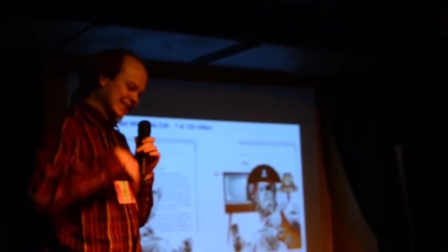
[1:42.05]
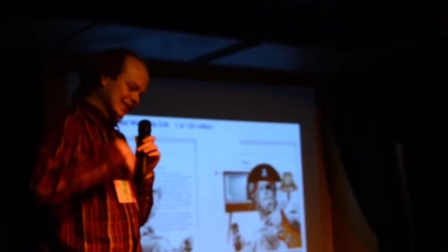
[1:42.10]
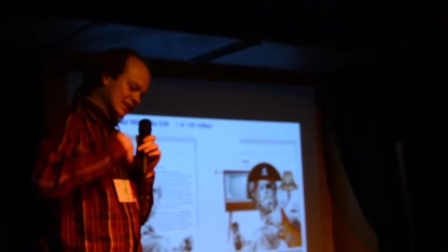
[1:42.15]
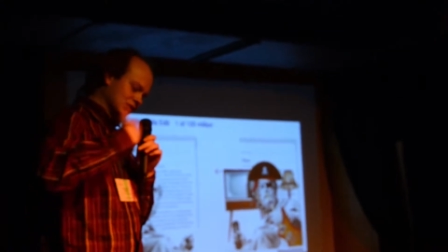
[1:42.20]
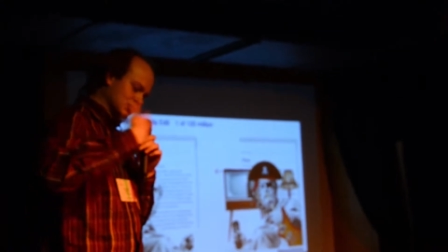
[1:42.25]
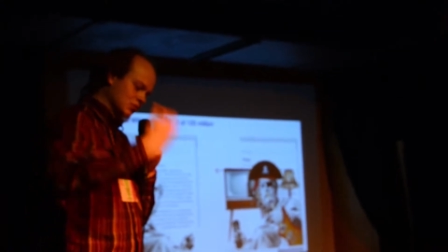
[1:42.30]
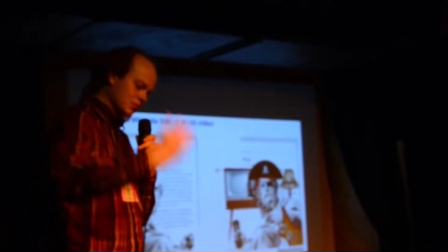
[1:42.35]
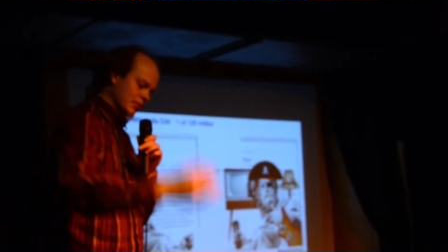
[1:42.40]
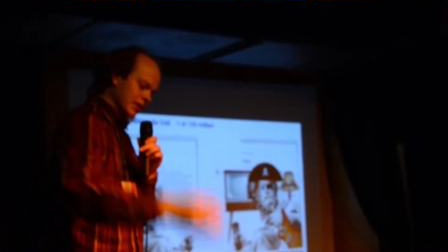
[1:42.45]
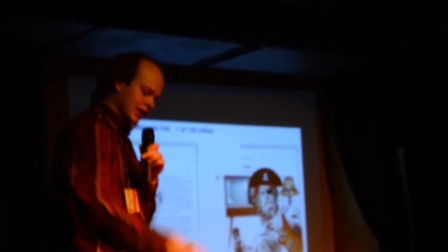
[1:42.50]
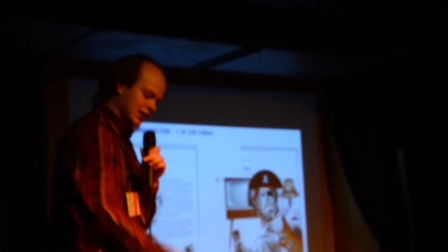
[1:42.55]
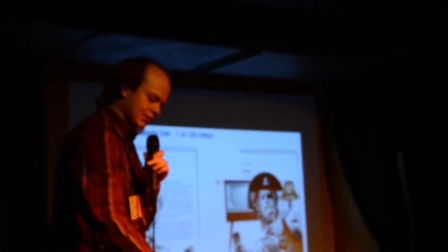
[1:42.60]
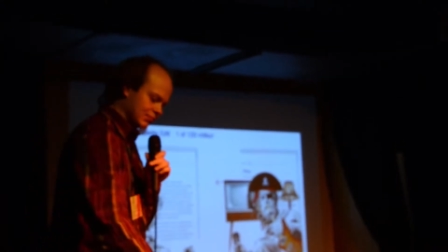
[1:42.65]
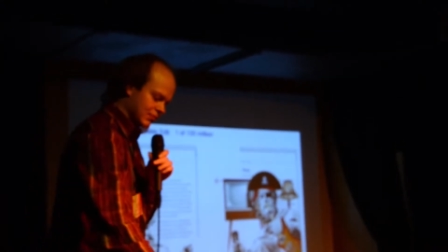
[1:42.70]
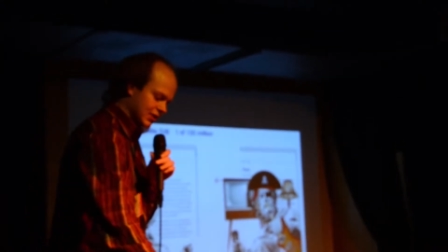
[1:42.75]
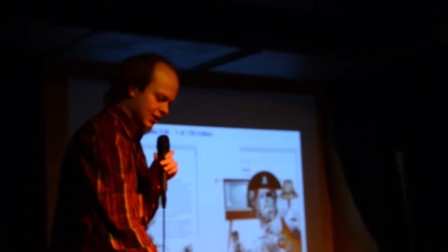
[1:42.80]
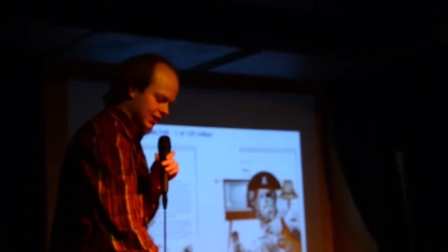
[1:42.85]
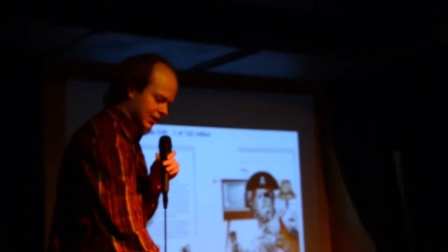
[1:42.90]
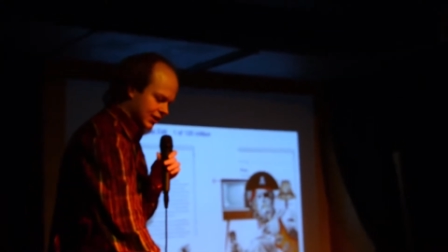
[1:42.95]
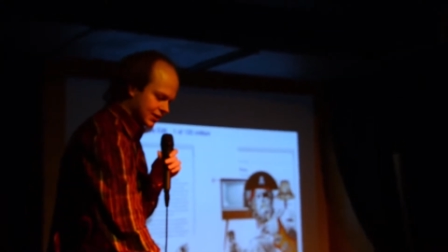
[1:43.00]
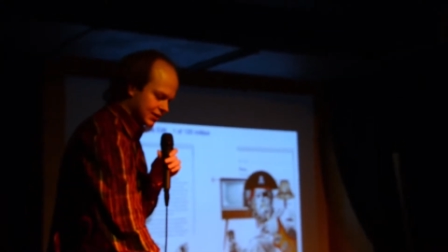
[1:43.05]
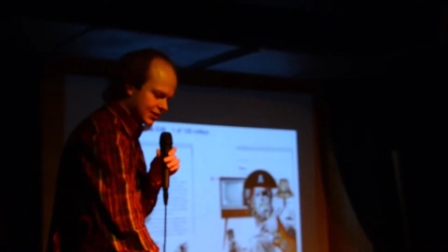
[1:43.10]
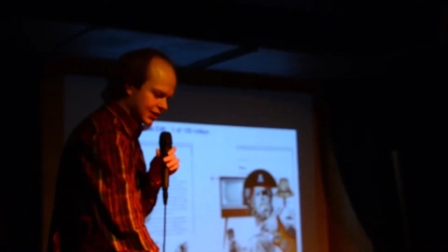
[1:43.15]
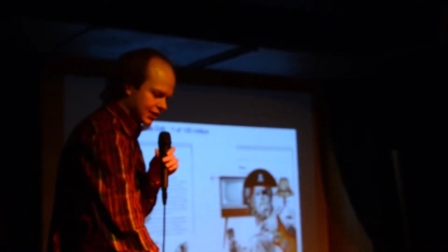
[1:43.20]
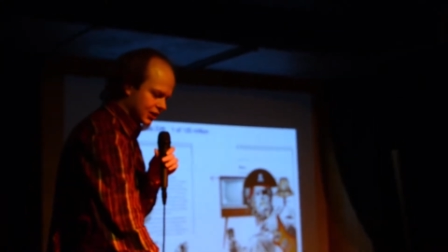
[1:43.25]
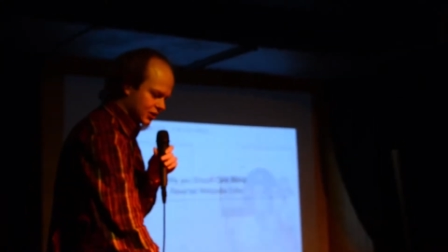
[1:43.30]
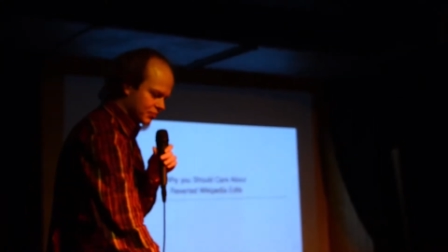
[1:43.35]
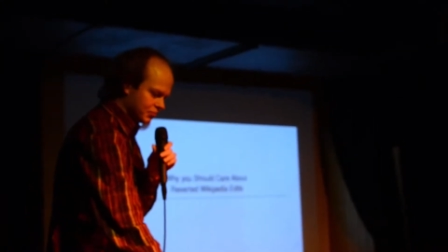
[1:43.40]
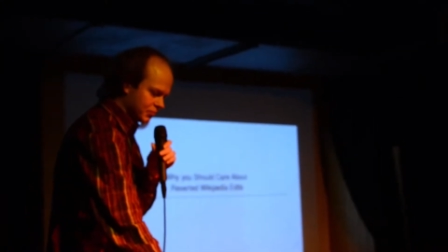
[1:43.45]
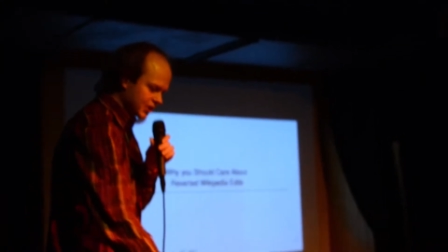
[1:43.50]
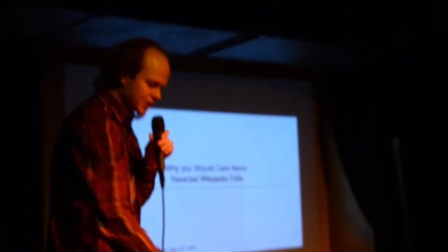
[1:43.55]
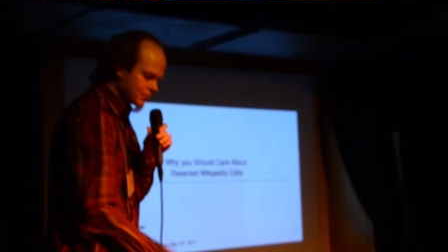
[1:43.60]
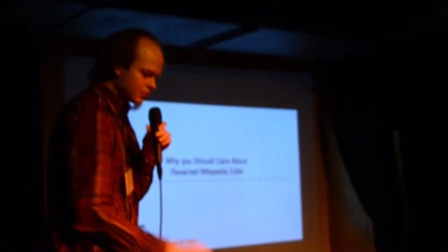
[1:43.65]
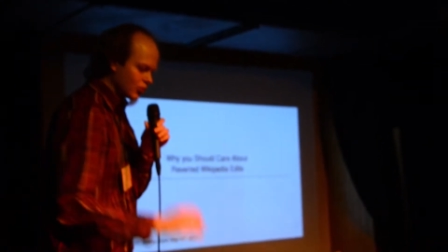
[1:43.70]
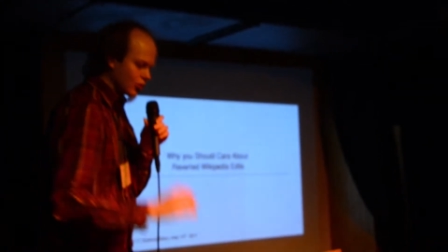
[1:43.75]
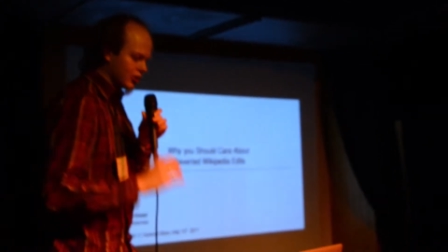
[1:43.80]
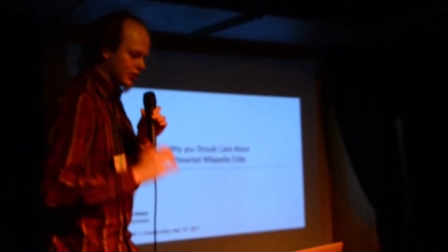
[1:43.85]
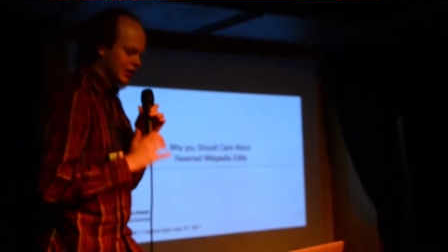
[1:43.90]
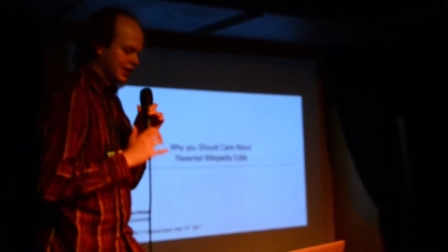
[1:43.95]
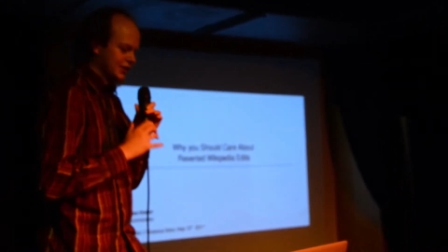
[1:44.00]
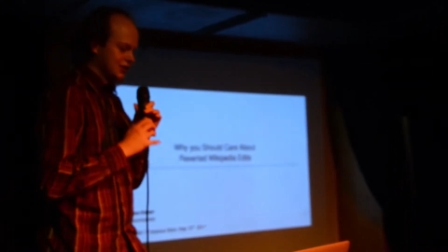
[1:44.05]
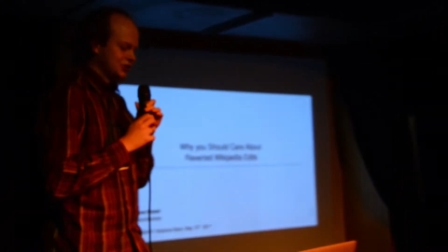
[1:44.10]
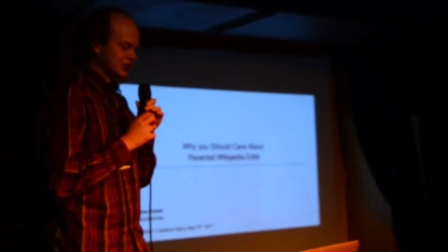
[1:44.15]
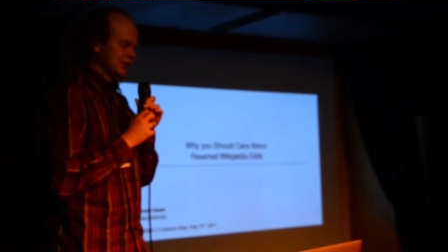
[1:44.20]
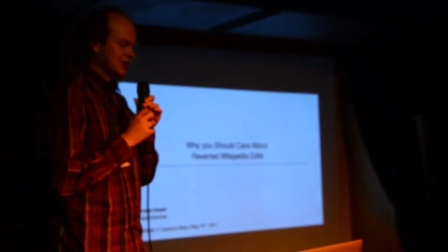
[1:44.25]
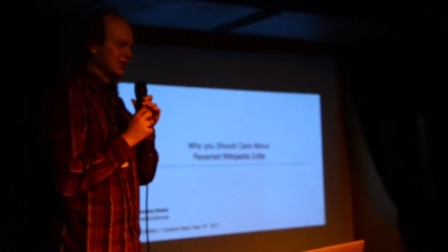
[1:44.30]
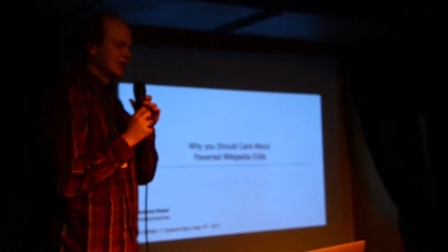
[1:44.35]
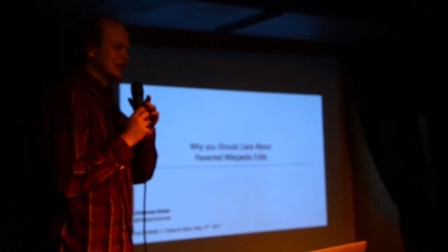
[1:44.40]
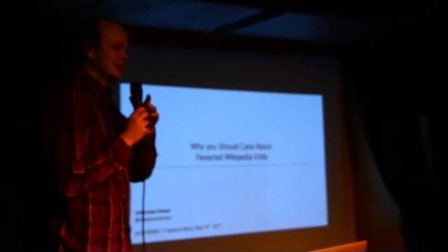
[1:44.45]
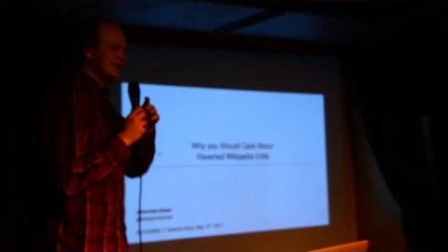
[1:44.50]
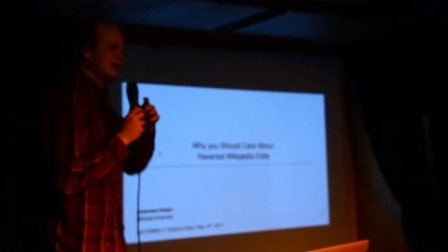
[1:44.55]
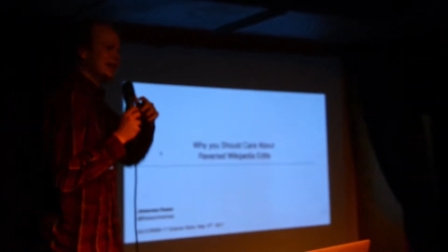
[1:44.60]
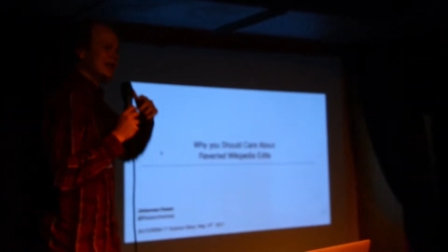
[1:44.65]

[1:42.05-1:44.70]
to make my title a bit more catchier,